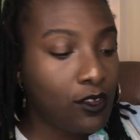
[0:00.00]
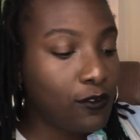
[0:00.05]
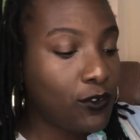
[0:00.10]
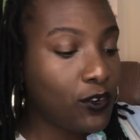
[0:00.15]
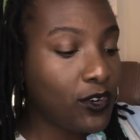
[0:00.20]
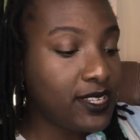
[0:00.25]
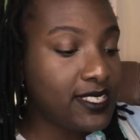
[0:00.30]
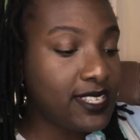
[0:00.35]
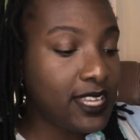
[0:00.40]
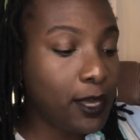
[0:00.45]

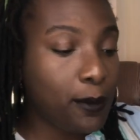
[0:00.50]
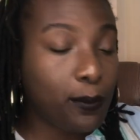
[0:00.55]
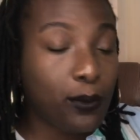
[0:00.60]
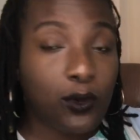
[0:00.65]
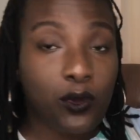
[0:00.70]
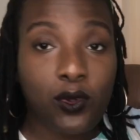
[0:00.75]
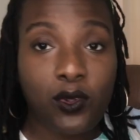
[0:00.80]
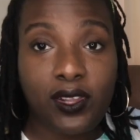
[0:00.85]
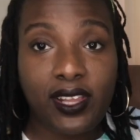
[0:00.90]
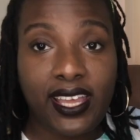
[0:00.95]
For
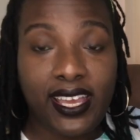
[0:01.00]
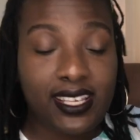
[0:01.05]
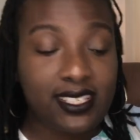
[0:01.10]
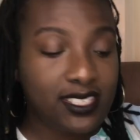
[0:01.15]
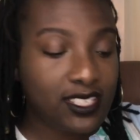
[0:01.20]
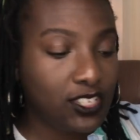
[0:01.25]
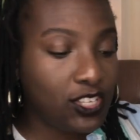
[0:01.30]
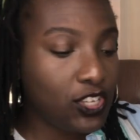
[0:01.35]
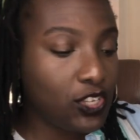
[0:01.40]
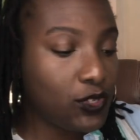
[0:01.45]
example,
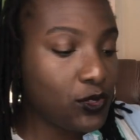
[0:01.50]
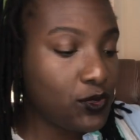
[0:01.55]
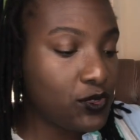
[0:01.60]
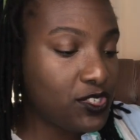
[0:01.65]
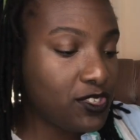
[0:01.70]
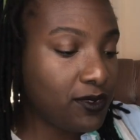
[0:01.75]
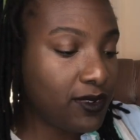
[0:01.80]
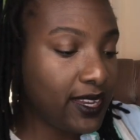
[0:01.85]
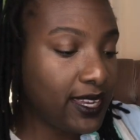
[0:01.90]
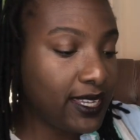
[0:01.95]
Langston
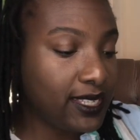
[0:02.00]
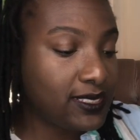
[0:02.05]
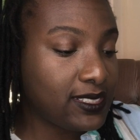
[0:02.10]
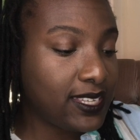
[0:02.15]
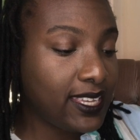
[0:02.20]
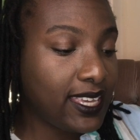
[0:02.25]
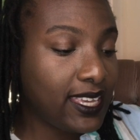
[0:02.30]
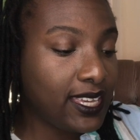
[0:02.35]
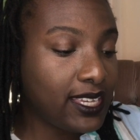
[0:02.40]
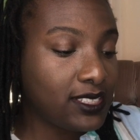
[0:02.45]
Hughes writes,
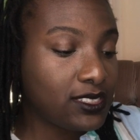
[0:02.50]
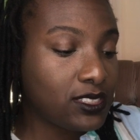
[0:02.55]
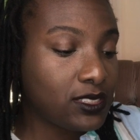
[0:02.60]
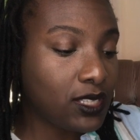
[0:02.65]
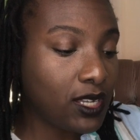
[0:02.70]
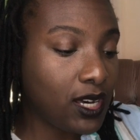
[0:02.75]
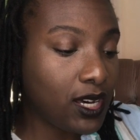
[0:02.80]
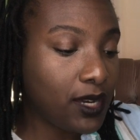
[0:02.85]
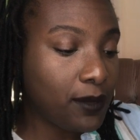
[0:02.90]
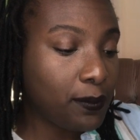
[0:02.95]
"He is
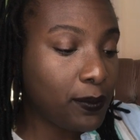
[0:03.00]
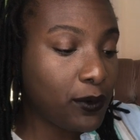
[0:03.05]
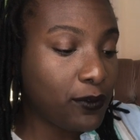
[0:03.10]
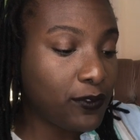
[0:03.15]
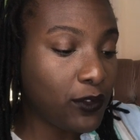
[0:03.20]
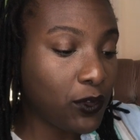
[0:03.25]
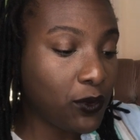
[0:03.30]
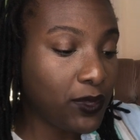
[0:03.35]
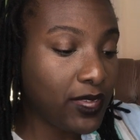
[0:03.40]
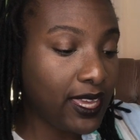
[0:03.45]

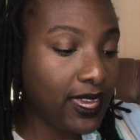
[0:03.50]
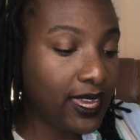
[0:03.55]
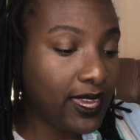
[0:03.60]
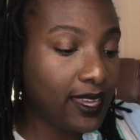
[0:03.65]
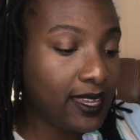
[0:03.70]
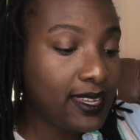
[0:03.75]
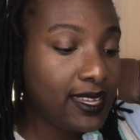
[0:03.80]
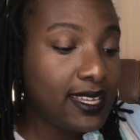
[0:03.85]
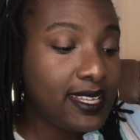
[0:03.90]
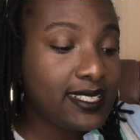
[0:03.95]

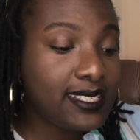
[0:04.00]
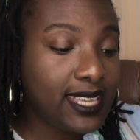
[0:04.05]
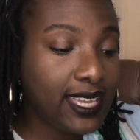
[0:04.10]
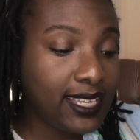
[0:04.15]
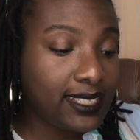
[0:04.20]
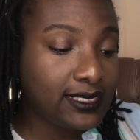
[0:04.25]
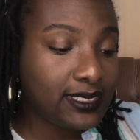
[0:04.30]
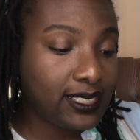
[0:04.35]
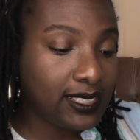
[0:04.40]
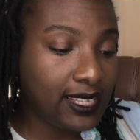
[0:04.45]
thought-provoking,
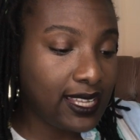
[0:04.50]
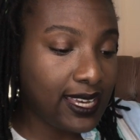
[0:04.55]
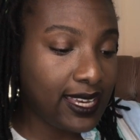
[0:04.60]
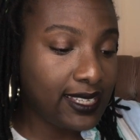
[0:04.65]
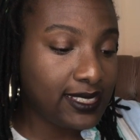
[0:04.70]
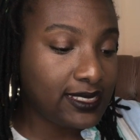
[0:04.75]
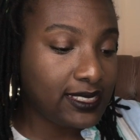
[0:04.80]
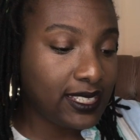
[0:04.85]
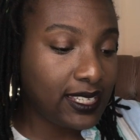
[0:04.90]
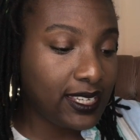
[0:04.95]

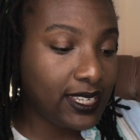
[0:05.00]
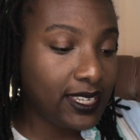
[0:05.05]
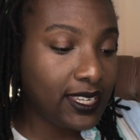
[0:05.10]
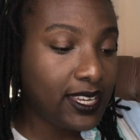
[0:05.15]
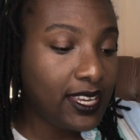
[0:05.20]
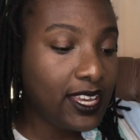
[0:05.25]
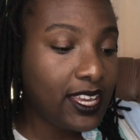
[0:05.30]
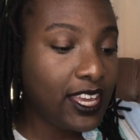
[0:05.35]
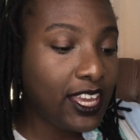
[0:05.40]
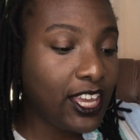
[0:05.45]
tantalizing,
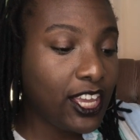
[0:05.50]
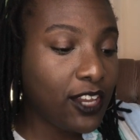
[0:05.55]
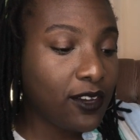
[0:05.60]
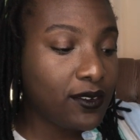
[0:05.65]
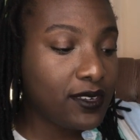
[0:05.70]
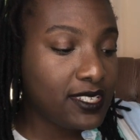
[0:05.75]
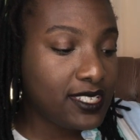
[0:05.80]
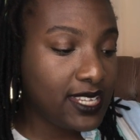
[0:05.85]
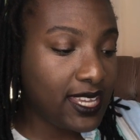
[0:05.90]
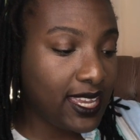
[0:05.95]

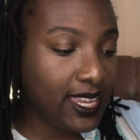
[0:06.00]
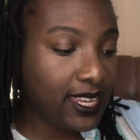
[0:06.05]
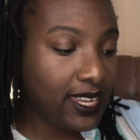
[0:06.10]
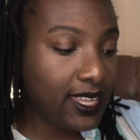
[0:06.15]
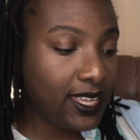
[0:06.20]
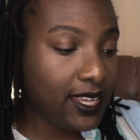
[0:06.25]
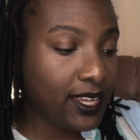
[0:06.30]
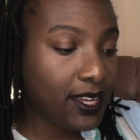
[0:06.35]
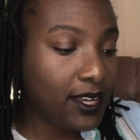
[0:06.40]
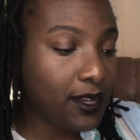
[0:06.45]

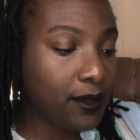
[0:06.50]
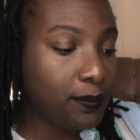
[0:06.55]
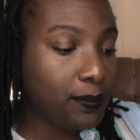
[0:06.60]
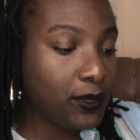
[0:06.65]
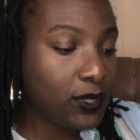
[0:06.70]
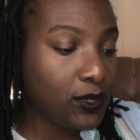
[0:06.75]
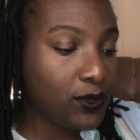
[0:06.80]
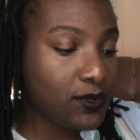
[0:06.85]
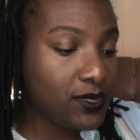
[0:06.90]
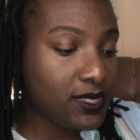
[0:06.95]
irritating,
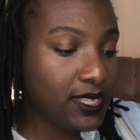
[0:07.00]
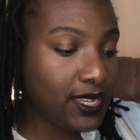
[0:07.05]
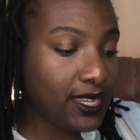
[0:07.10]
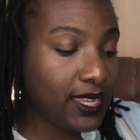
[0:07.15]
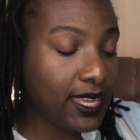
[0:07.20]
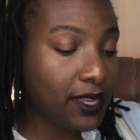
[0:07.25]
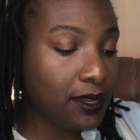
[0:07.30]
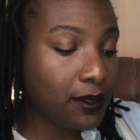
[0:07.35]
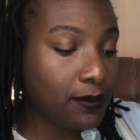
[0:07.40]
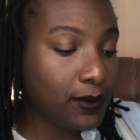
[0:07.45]

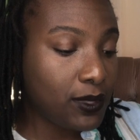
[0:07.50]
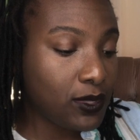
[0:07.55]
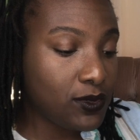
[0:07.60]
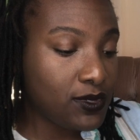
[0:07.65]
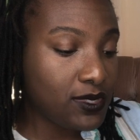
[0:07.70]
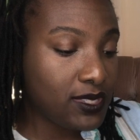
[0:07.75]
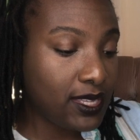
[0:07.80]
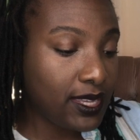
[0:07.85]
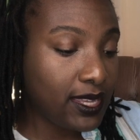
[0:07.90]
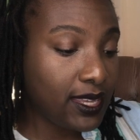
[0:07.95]
abusing, and
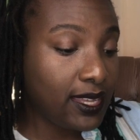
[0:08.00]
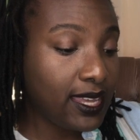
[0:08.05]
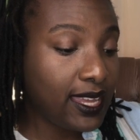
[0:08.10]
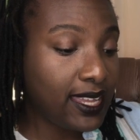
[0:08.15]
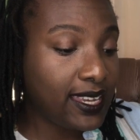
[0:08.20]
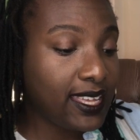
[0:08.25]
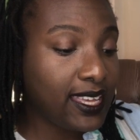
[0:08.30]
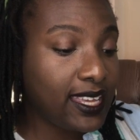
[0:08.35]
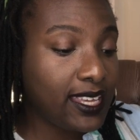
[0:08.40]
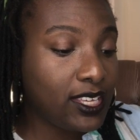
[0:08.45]
amusing,
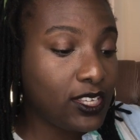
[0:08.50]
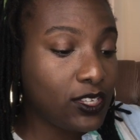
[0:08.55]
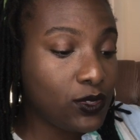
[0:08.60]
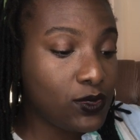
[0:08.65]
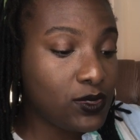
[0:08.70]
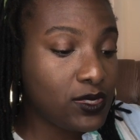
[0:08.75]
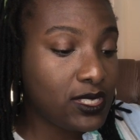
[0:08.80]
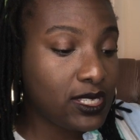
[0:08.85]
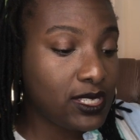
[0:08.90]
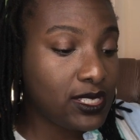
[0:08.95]
and he
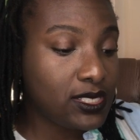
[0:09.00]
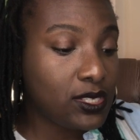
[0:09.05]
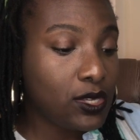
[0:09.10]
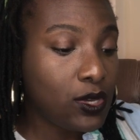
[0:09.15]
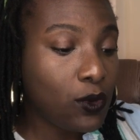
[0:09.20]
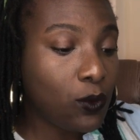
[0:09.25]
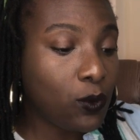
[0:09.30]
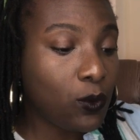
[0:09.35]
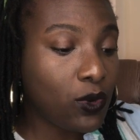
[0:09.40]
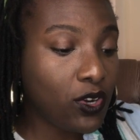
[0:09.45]
uses
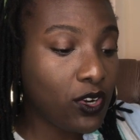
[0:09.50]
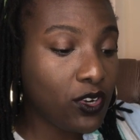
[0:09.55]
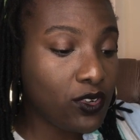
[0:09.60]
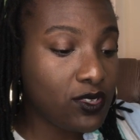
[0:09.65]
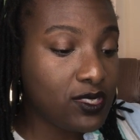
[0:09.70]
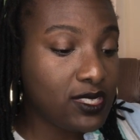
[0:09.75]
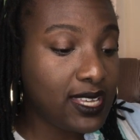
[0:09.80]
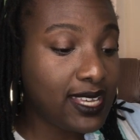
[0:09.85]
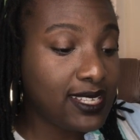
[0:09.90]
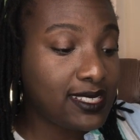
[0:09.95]

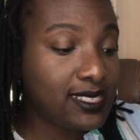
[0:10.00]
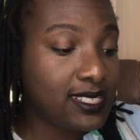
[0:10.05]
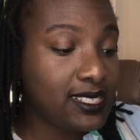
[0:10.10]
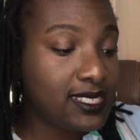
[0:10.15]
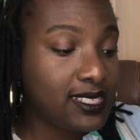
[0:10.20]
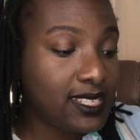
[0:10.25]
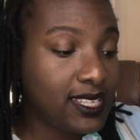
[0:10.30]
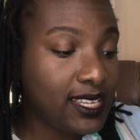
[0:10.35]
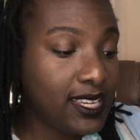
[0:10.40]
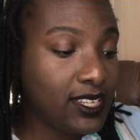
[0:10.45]
words as the
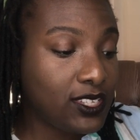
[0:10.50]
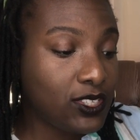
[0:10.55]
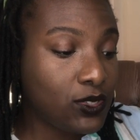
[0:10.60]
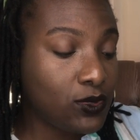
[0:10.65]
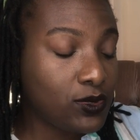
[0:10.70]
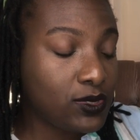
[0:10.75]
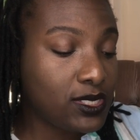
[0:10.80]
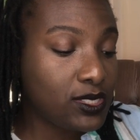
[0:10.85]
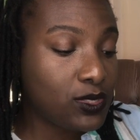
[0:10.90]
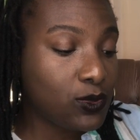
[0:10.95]
sea
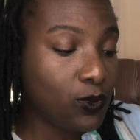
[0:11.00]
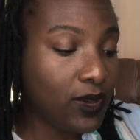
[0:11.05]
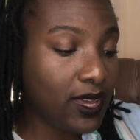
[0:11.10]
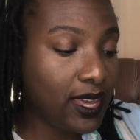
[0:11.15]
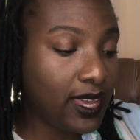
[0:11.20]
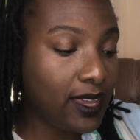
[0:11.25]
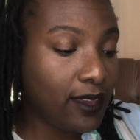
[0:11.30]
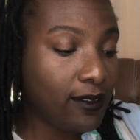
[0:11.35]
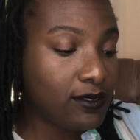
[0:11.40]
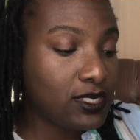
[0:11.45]
uses
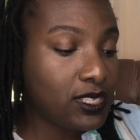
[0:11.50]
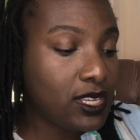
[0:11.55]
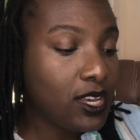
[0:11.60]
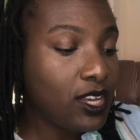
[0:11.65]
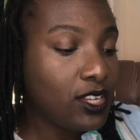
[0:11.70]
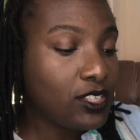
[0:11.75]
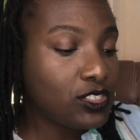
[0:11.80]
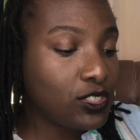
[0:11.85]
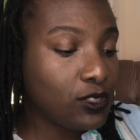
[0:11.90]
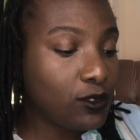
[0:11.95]
waves
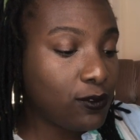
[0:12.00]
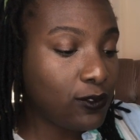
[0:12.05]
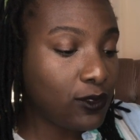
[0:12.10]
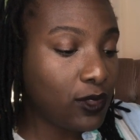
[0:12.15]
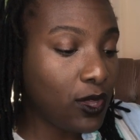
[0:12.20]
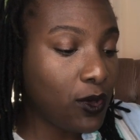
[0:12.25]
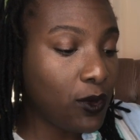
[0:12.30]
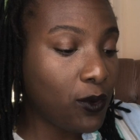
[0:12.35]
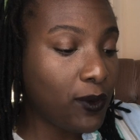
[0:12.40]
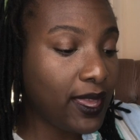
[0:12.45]
to
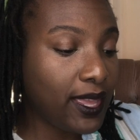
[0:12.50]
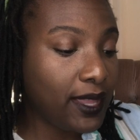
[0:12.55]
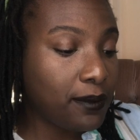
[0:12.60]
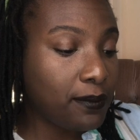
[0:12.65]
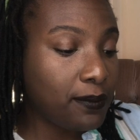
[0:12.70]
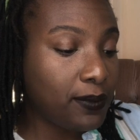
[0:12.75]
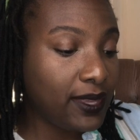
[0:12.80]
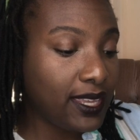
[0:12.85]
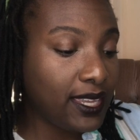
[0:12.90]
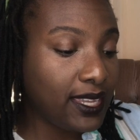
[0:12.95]
flow
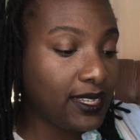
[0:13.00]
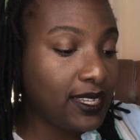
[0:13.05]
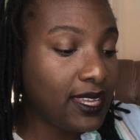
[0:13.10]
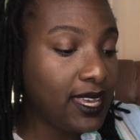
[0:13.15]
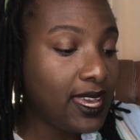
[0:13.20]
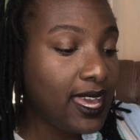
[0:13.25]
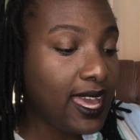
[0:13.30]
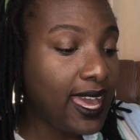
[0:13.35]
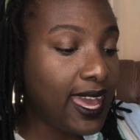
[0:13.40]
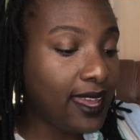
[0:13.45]
and beat,
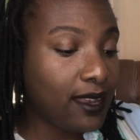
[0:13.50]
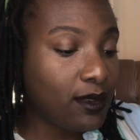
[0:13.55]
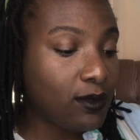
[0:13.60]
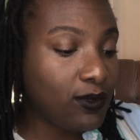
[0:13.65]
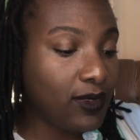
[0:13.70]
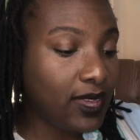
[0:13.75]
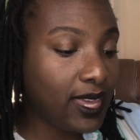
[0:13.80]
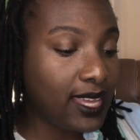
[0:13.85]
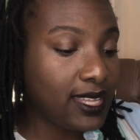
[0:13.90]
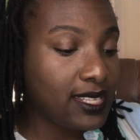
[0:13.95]

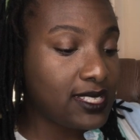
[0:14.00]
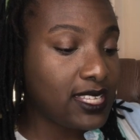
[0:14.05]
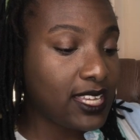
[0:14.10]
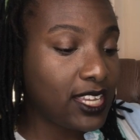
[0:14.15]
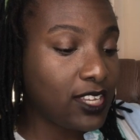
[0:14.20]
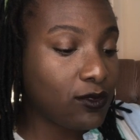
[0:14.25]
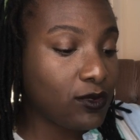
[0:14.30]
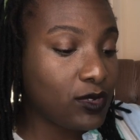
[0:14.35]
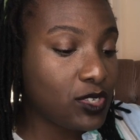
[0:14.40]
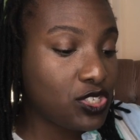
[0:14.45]
advance
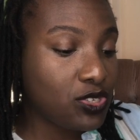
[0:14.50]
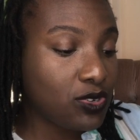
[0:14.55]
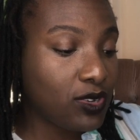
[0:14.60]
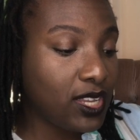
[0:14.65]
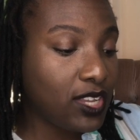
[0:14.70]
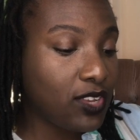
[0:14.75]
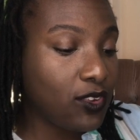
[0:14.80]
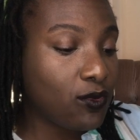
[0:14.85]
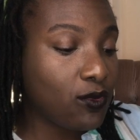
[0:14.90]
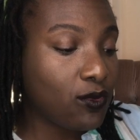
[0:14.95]
and
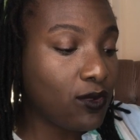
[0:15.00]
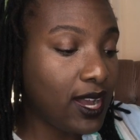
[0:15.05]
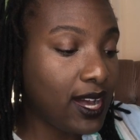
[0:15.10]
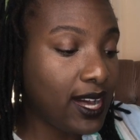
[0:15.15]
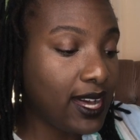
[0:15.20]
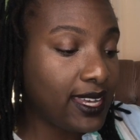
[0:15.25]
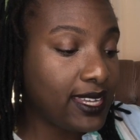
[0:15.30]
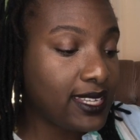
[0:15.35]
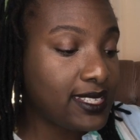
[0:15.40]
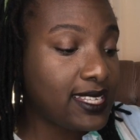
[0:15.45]
retreat,
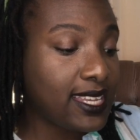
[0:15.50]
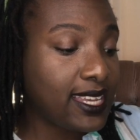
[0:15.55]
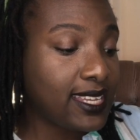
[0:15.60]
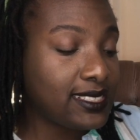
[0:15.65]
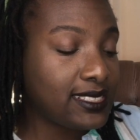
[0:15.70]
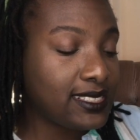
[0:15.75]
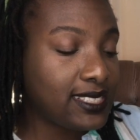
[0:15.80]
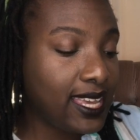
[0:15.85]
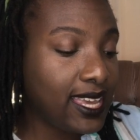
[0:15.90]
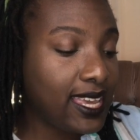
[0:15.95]
rise
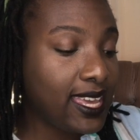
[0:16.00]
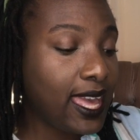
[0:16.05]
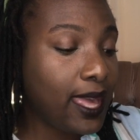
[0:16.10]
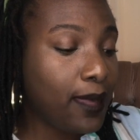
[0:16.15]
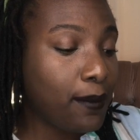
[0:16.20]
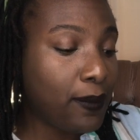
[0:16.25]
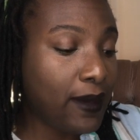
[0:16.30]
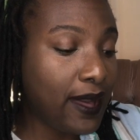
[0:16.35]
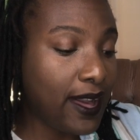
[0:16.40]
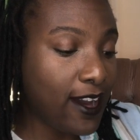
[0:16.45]
and take a
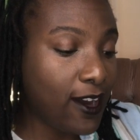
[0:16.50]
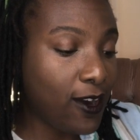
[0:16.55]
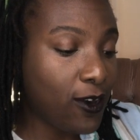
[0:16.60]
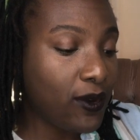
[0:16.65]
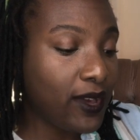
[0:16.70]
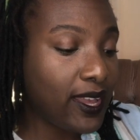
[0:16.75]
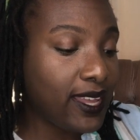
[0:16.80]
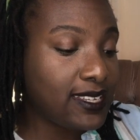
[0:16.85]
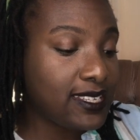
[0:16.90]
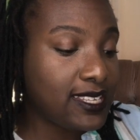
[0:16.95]

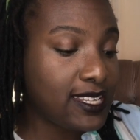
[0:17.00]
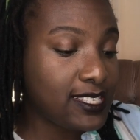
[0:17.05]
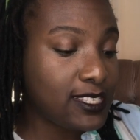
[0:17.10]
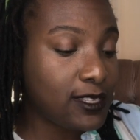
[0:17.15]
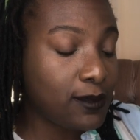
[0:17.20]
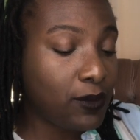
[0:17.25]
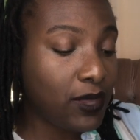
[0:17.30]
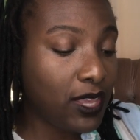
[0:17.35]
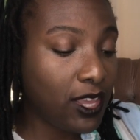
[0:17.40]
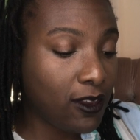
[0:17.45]
bow and
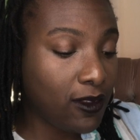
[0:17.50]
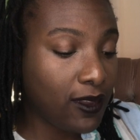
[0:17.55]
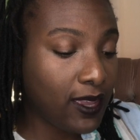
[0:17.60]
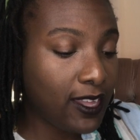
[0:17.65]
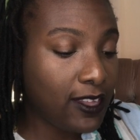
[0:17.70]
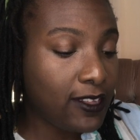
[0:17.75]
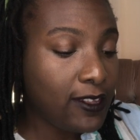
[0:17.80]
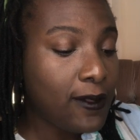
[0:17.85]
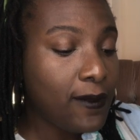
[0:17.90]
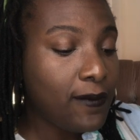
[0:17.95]

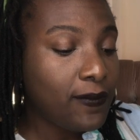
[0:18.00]
disappearing.